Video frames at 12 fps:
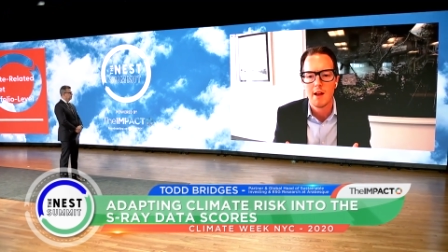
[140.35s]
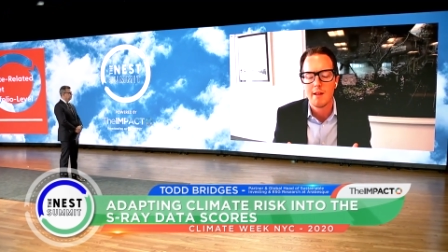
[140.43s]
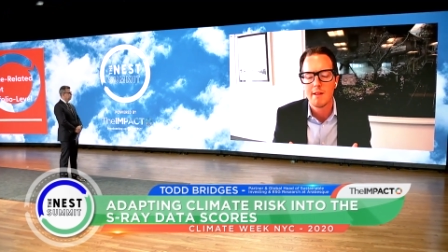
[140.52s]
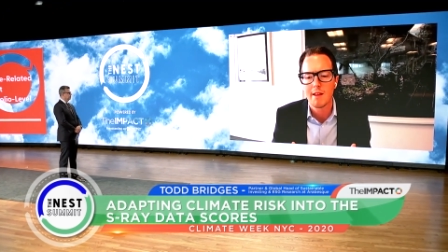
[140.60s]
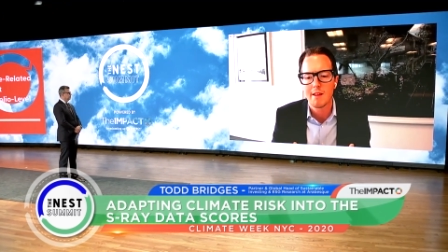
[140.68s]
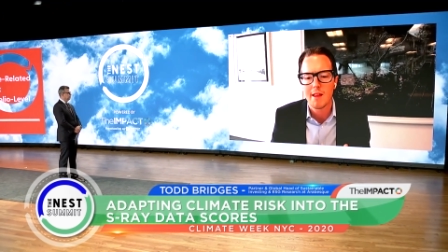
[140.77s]

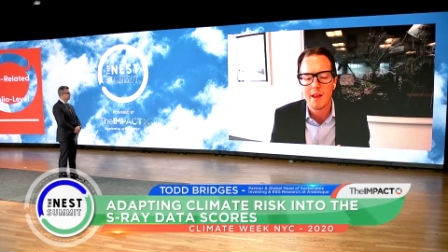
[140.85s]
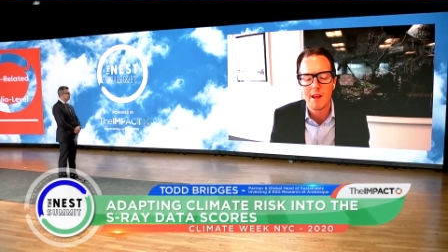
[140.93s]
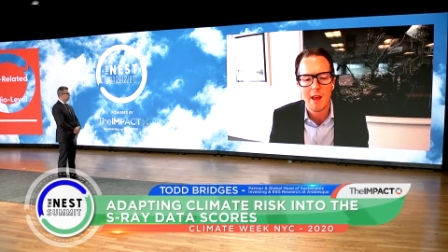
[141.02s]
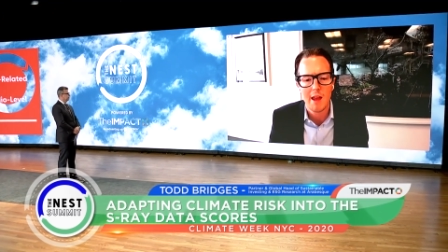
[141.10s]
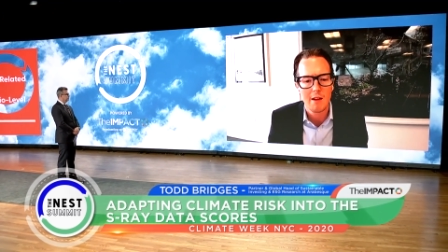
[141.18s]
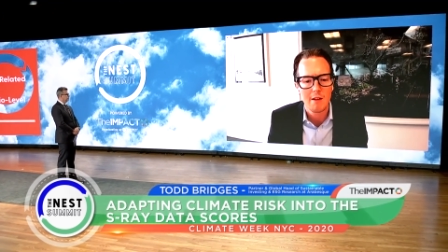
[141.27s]
that they
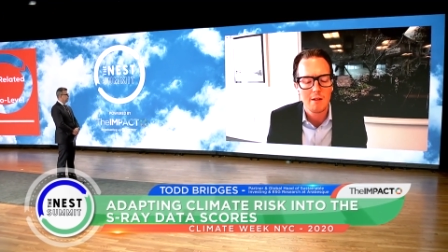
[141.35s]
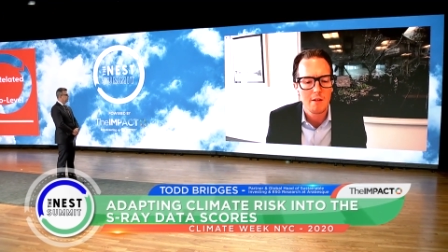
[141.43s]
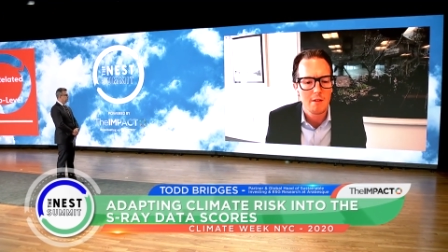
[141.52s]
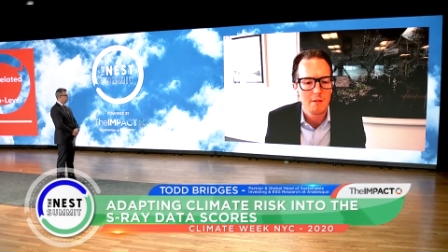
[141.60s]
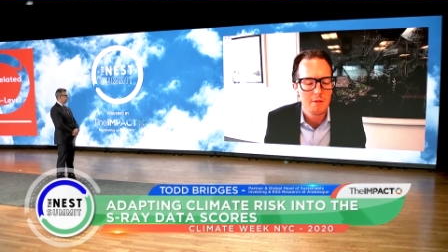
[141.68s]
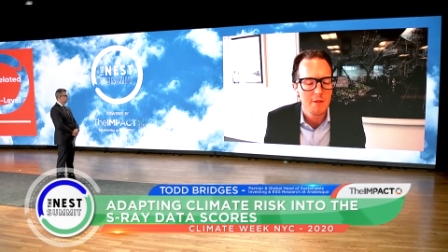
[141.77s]
can
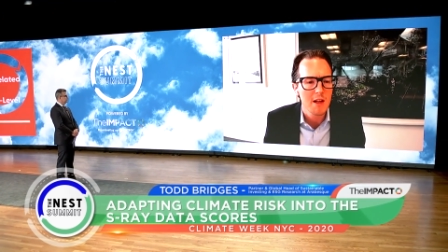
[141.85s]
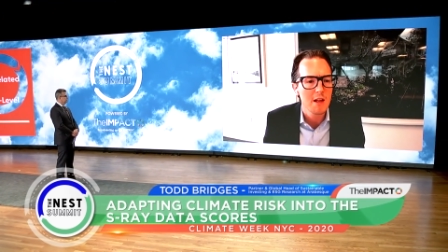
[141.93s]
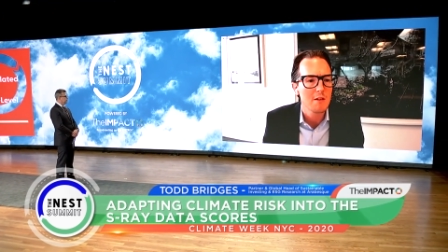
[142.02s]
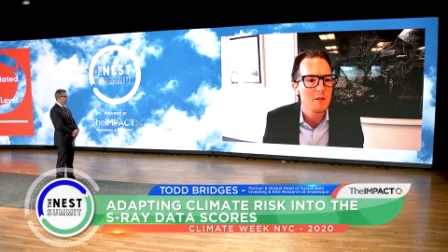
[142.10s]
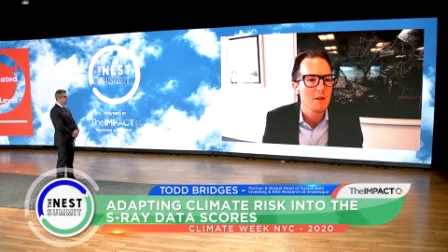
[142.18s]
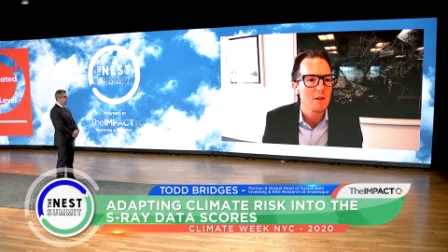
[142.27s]
feed
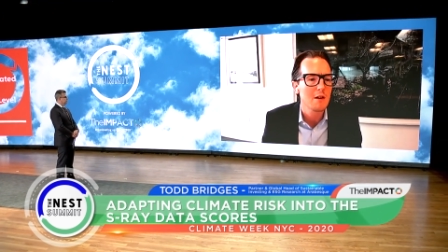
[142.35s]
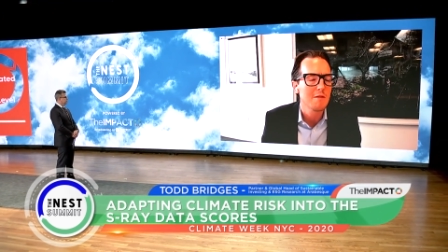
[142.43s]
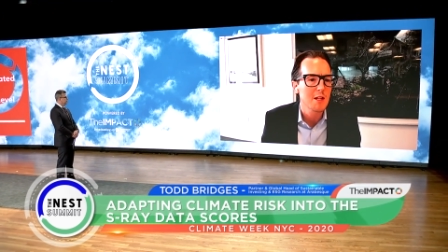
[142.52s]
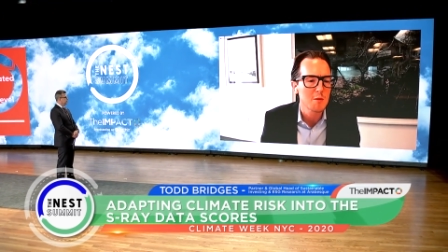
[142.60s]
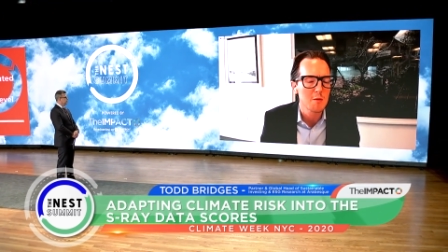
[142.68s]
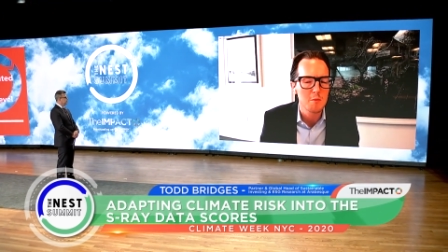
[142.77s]
into their
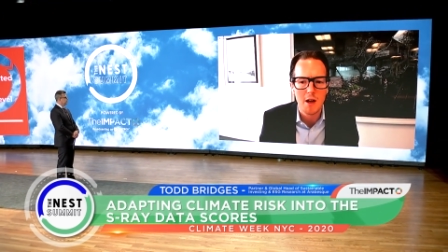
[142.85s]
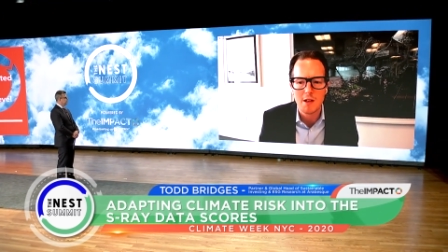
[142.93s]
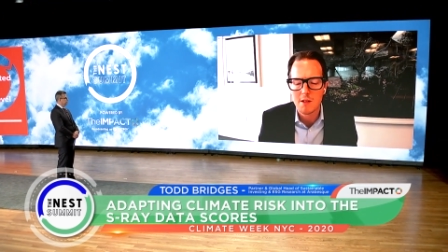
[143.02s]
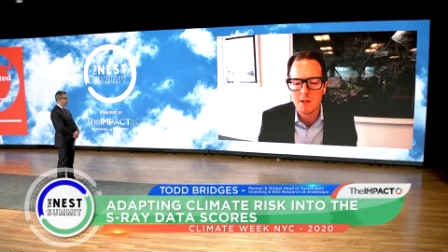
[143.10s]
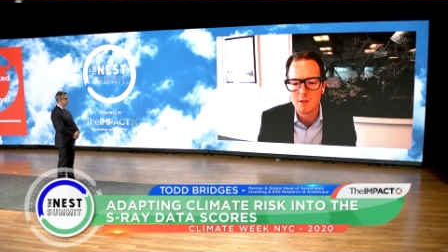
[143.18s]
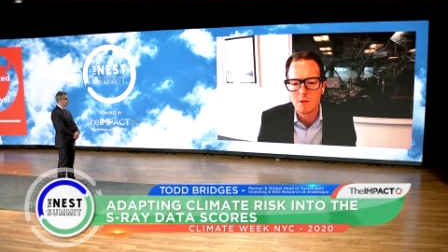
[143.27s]
investment
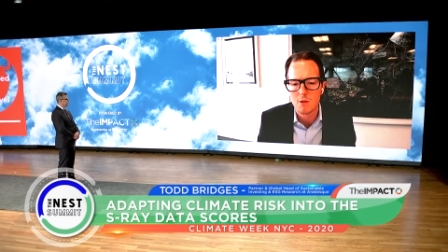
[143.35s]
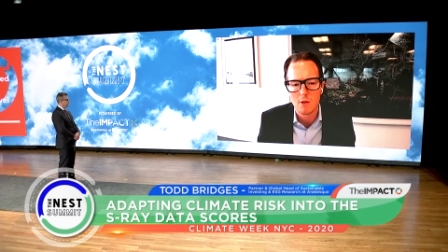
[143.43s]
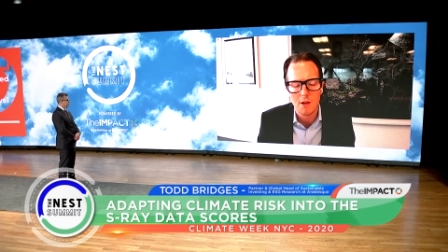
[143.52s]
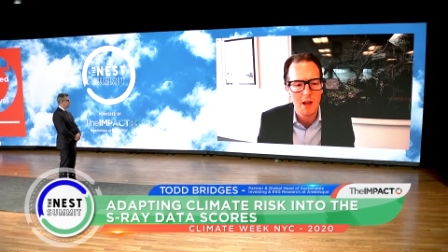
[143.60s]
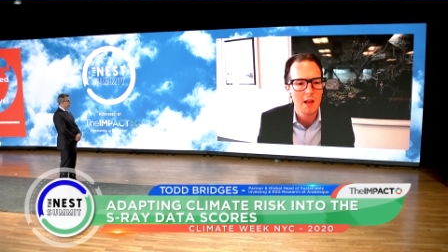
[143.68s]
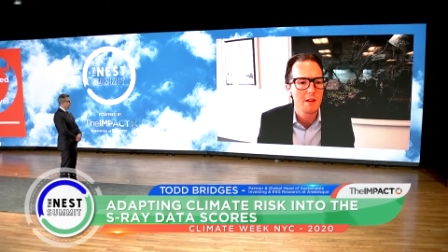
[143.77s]
process
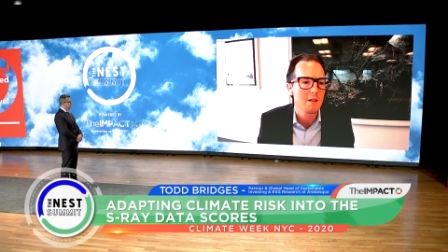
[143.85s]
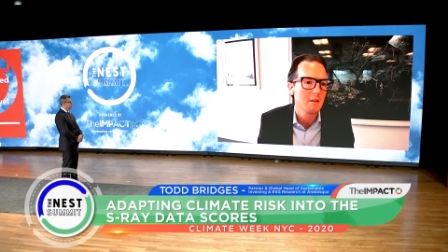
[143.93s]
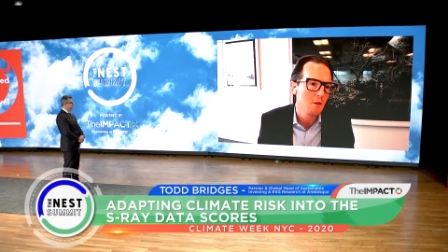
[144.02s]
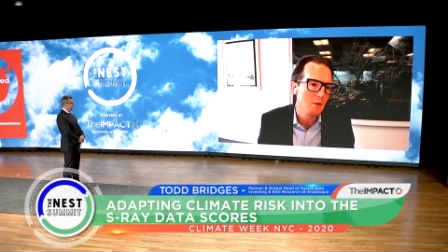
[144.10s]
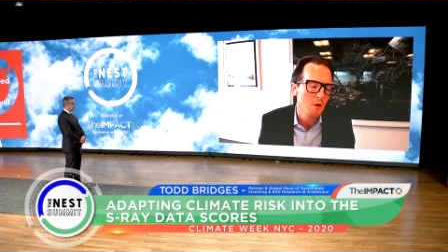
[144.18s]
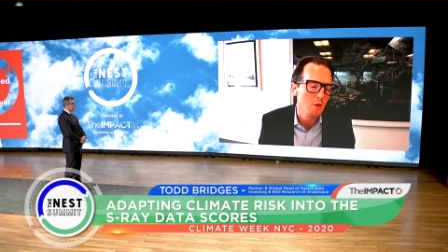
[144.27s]
and
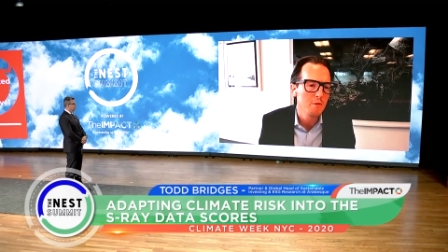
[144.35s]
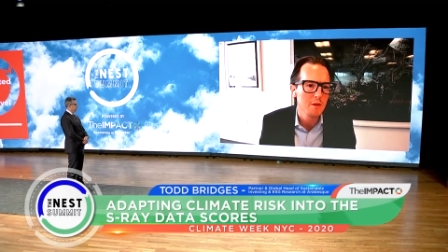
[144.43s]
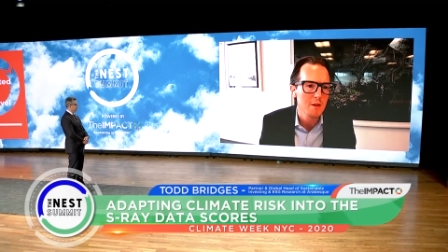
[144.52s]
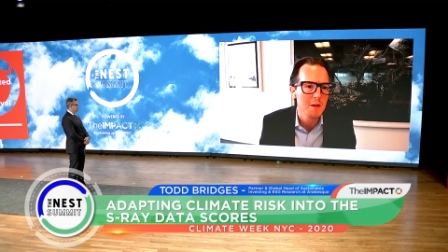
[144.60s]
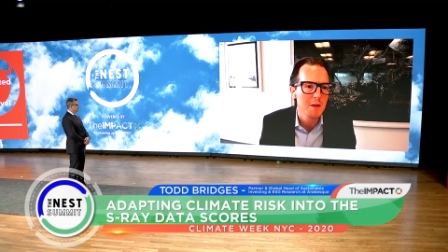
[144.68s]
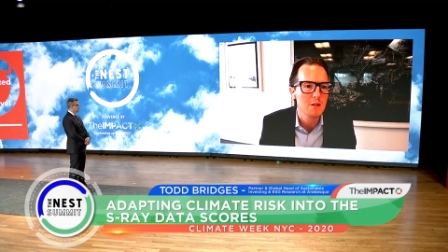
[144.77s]
hopefully
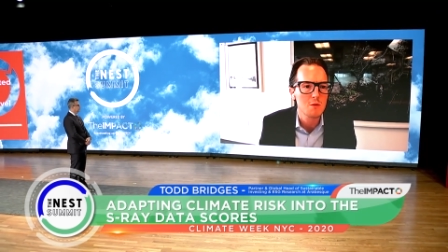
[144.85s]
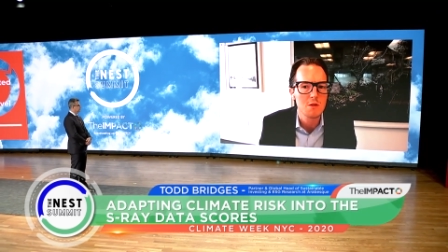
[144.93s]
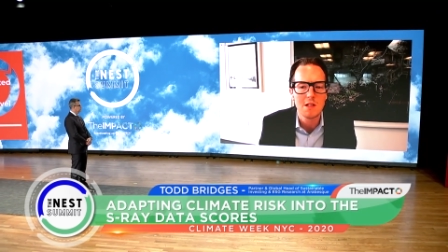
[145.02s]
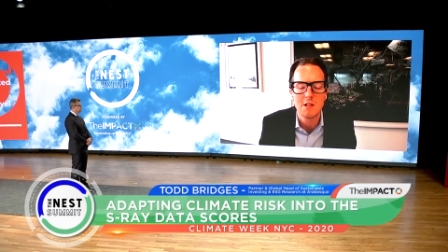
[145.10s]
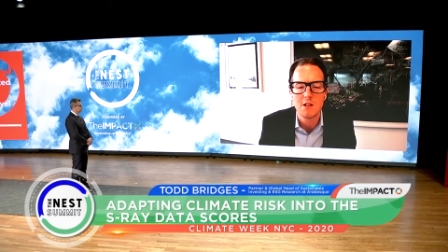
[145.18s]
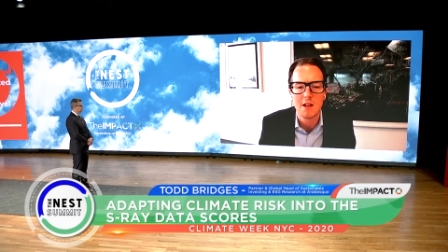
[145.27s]
make
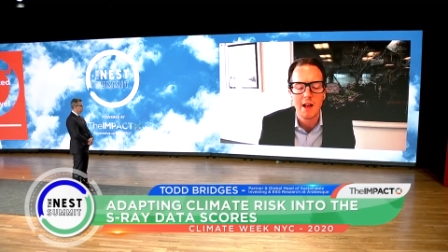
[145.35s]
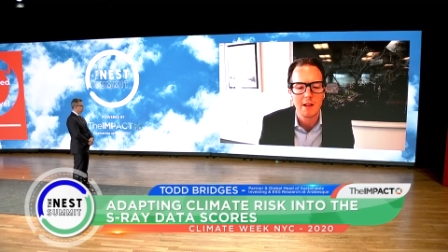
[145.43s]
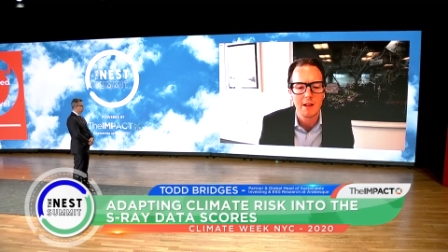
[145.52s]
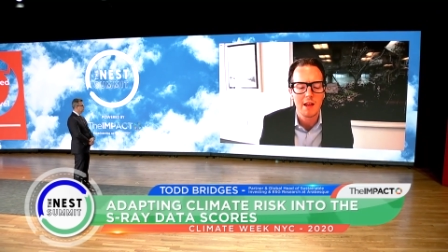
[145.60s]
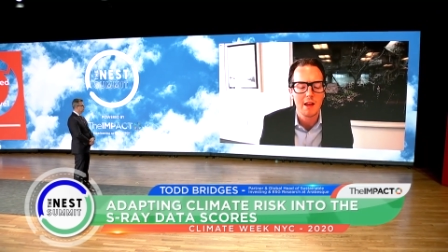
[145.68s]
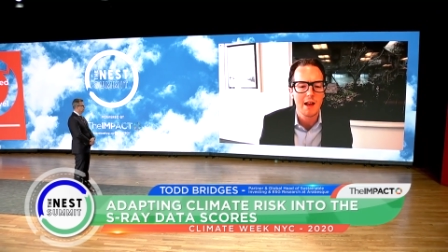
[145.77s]
strategic
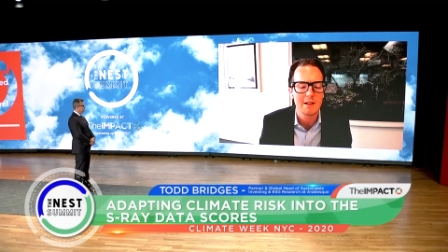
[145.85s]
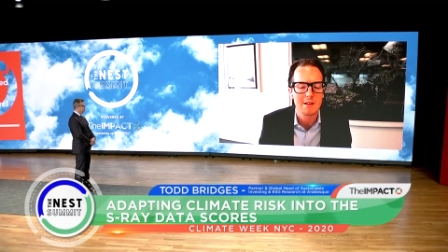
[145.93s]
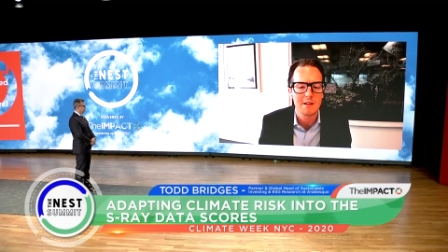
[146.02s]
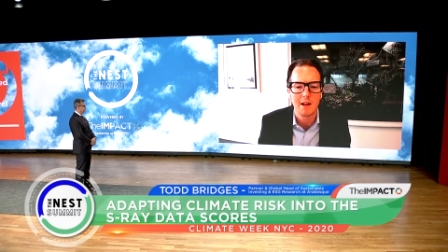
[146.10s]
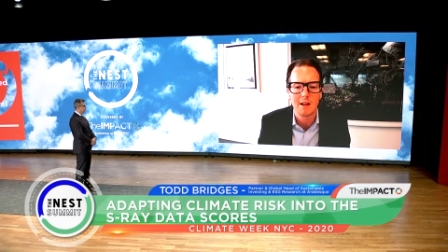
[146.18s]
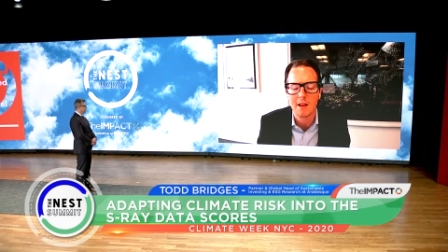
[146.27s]

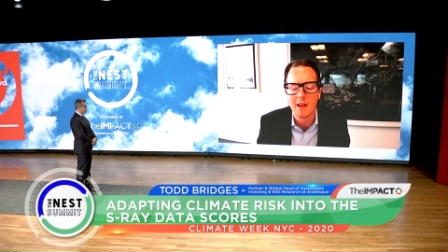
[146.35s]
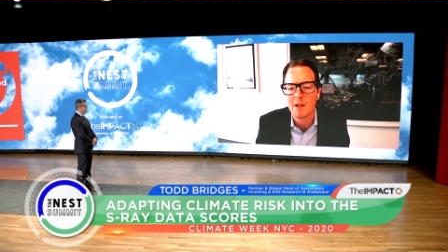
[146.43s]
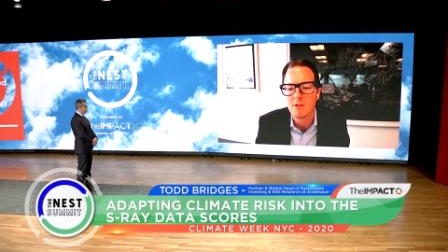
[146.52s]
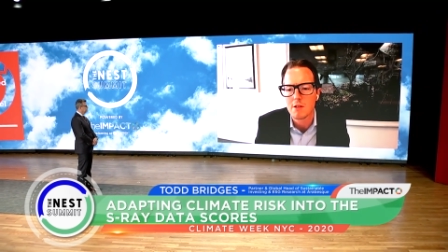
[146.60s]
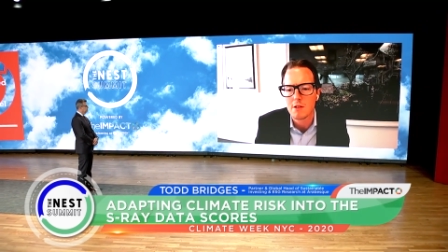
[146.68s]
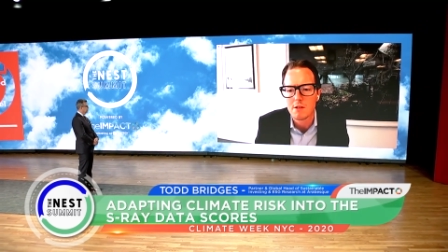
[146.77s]
asset
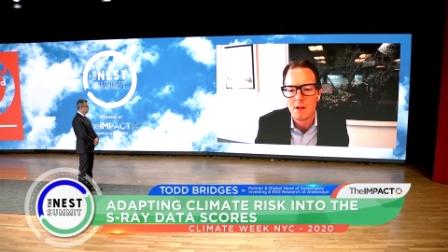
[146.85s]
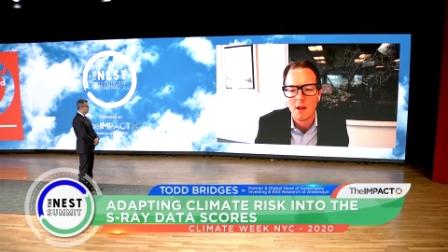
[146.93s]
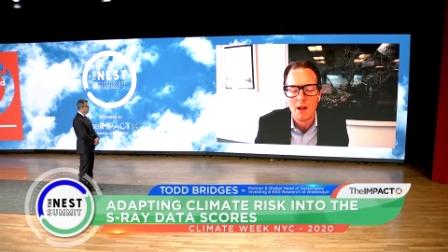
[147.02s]
allocations